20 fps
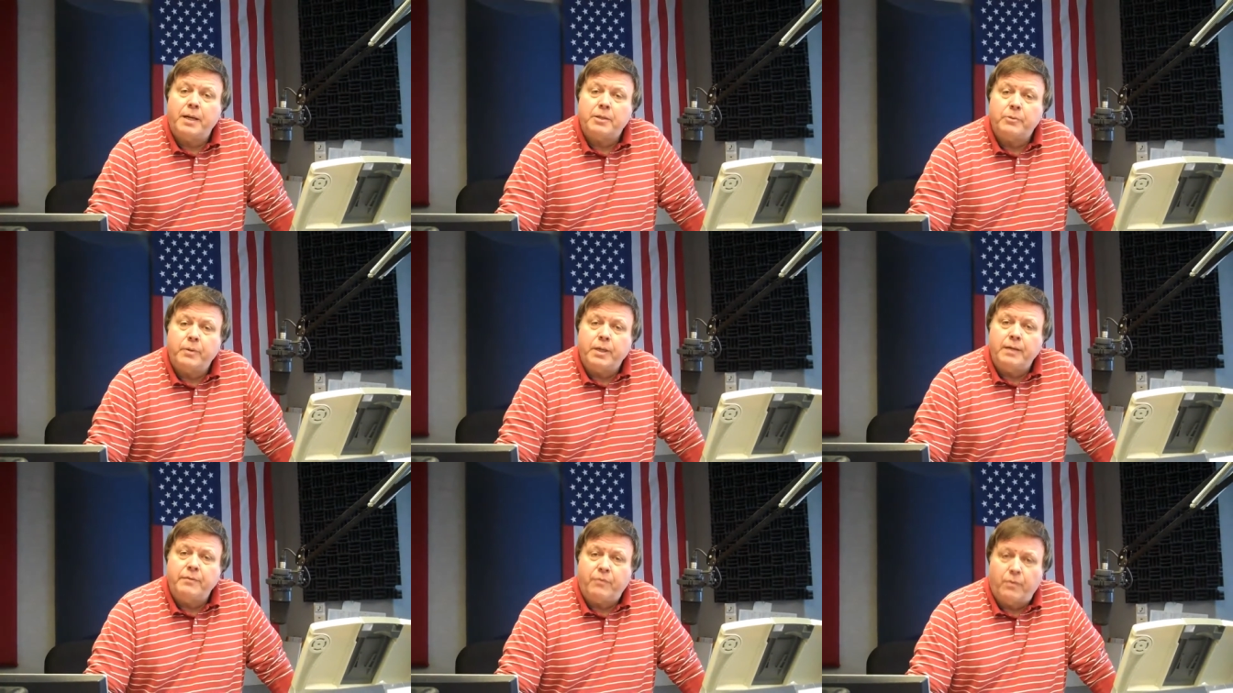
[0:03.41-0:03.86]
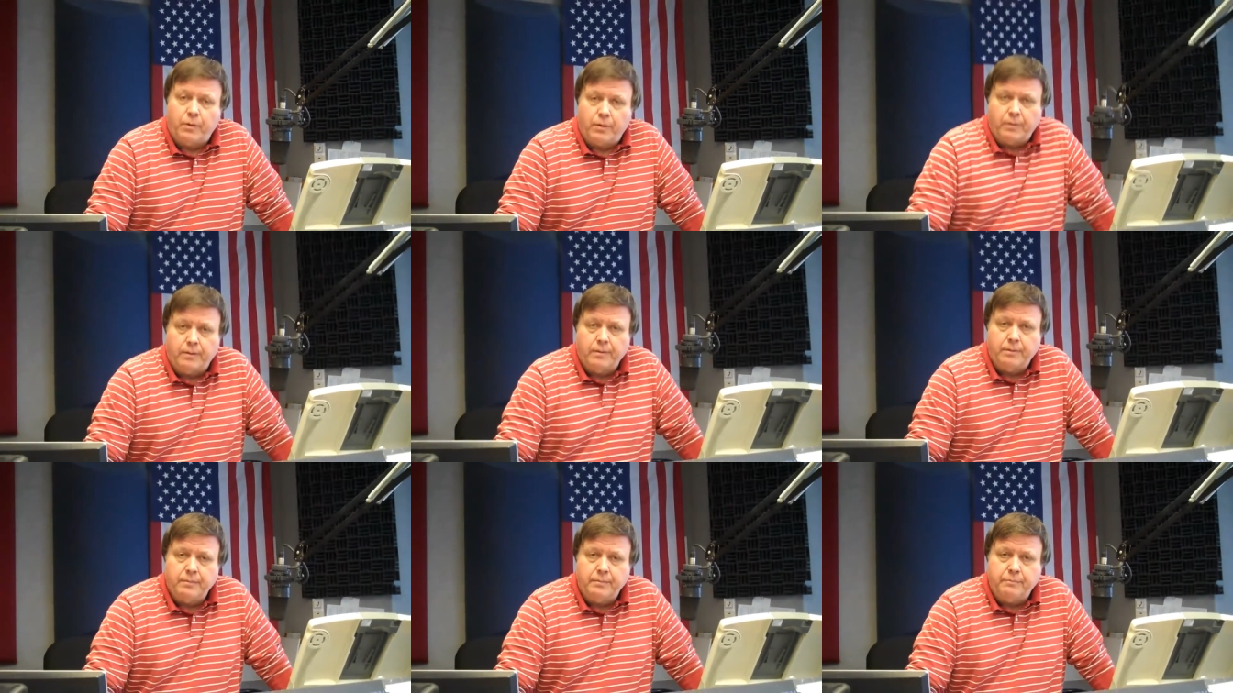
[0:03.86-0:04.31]
by the way,
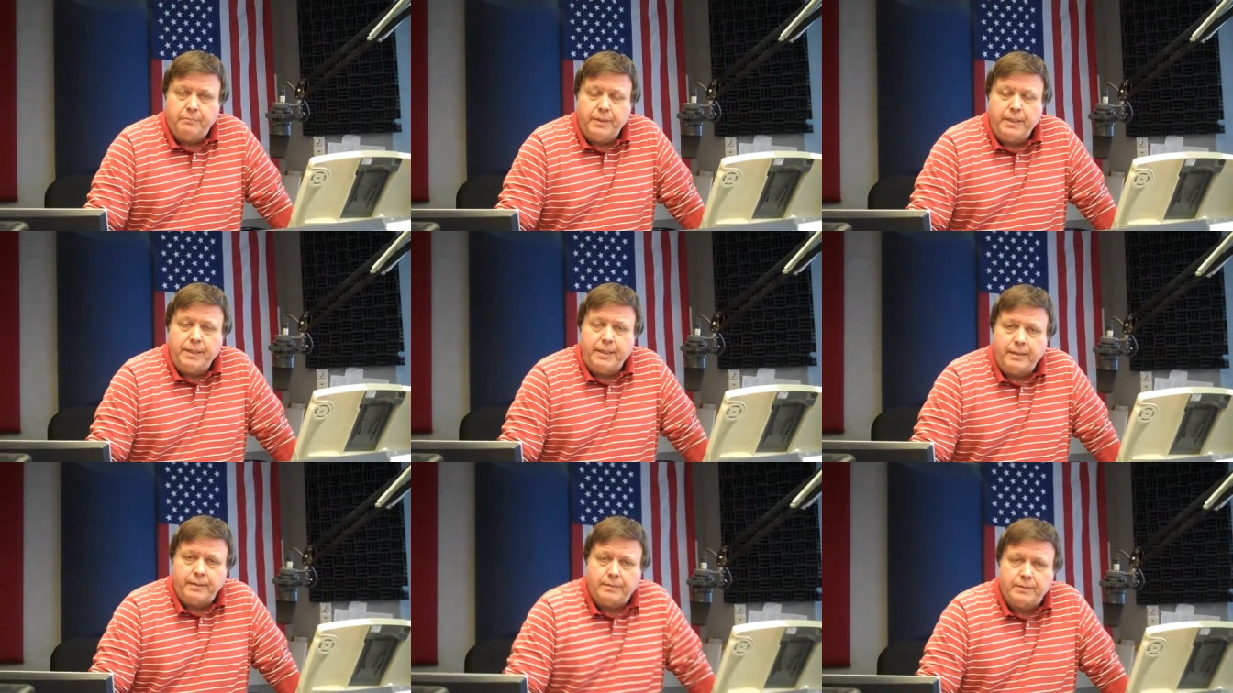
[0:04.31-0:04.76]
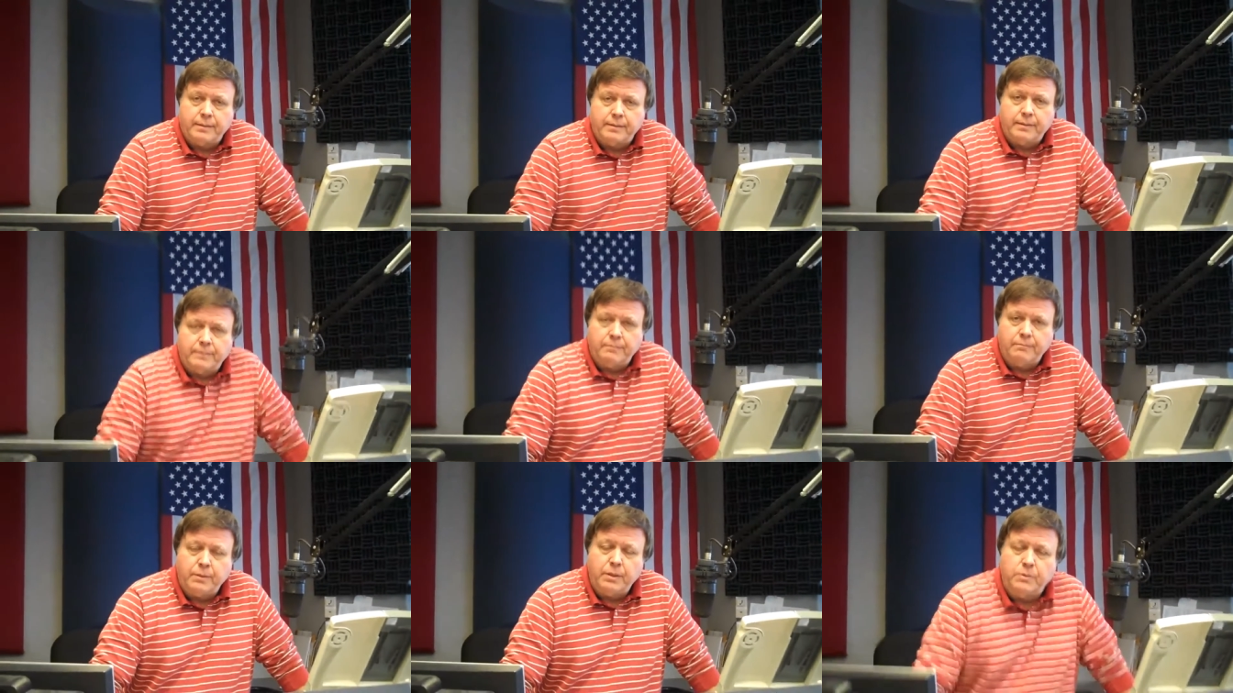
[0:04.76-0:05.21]
for being at
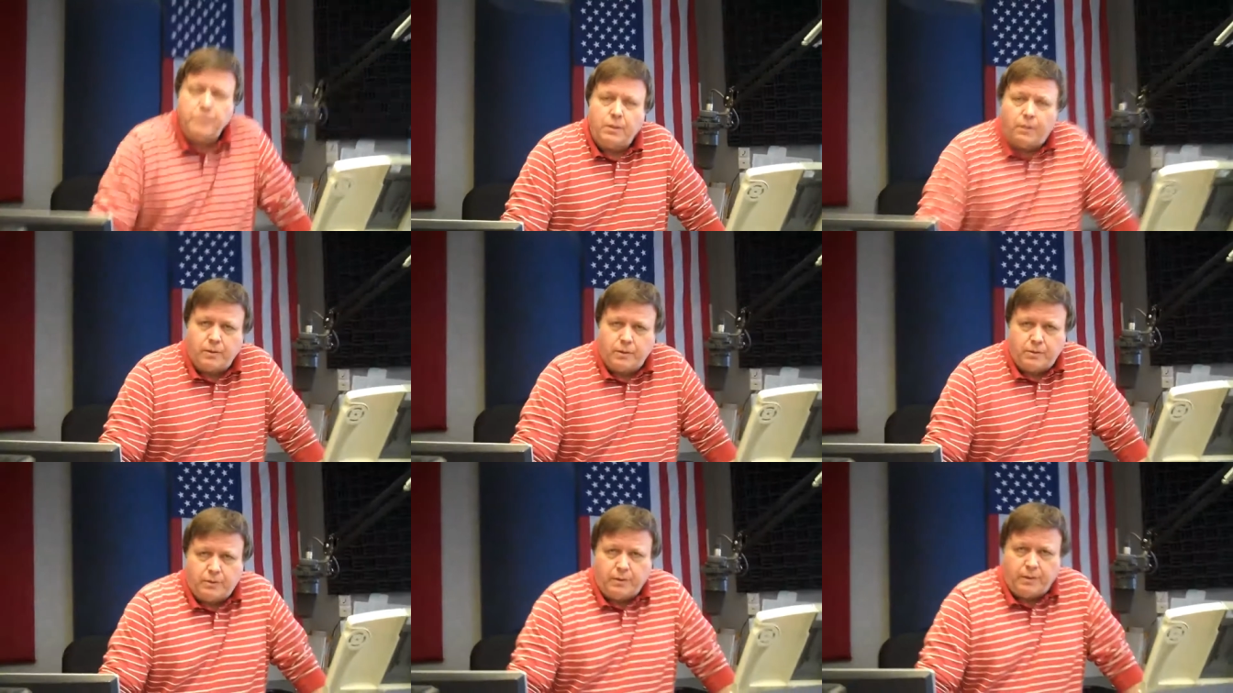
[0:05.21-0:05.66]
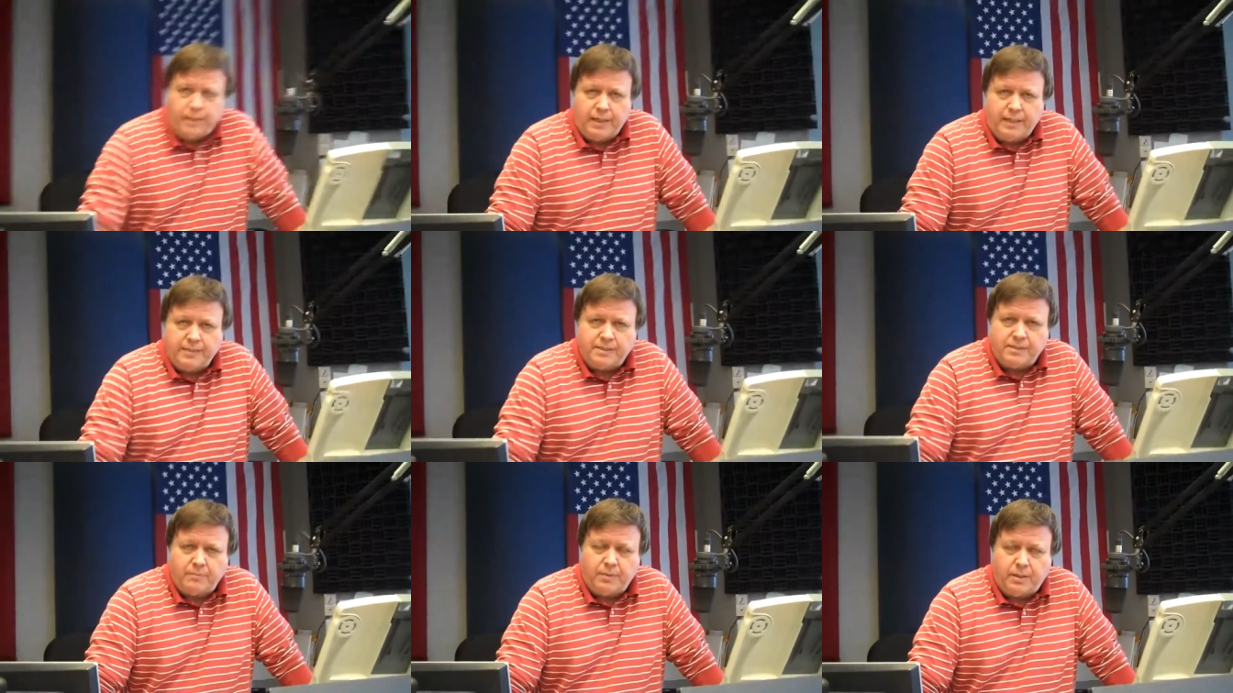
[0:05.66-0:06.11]
the Moondog
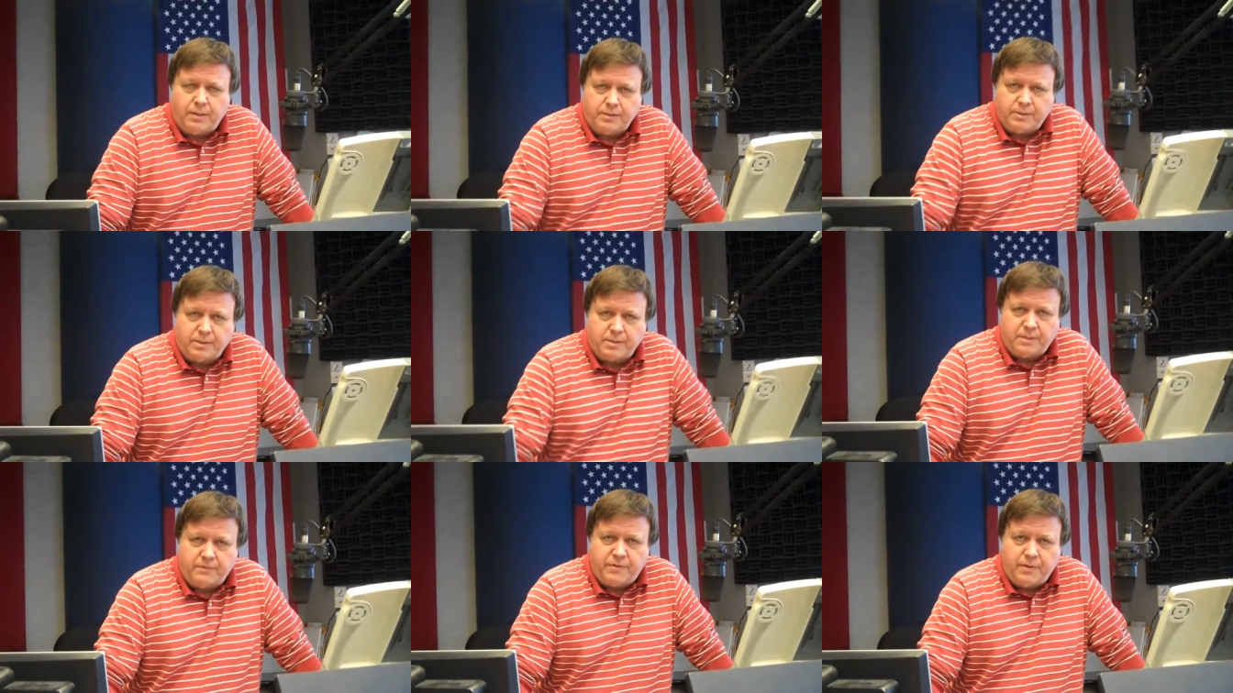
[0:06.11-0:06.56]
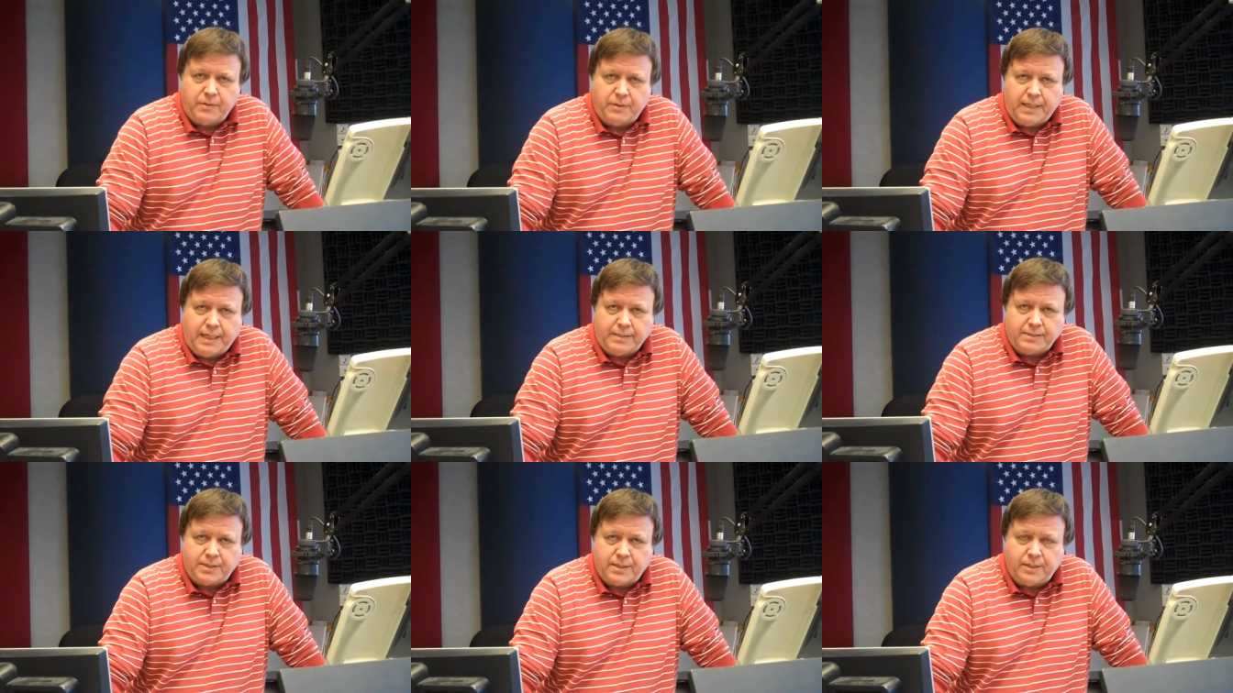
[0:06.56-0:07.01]
Coronation Ball just a few
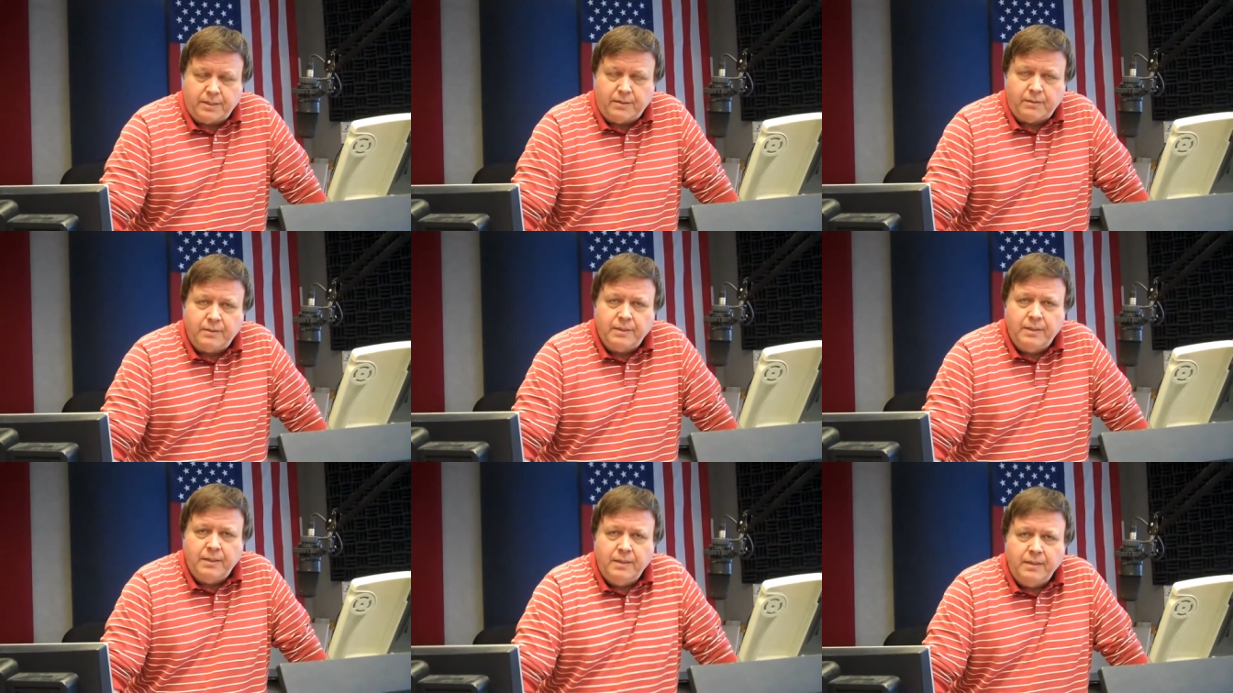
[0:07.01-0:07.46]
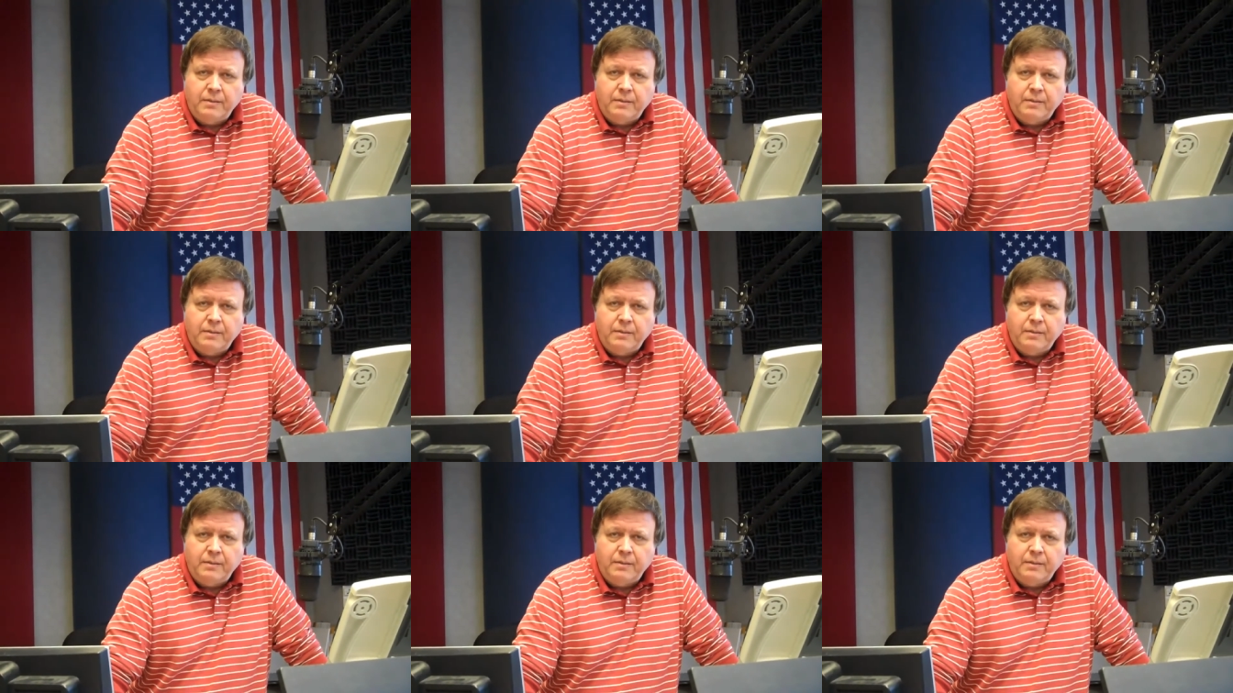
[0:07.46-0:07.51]
days ago.